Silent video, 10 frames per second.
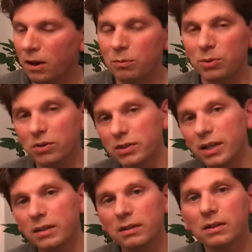
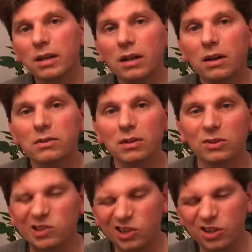protein. It's a little
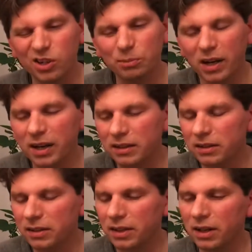sturdier bread.
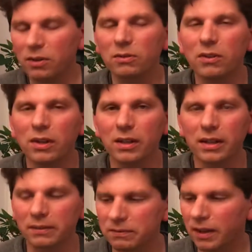
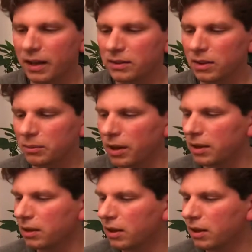Really excellent bread.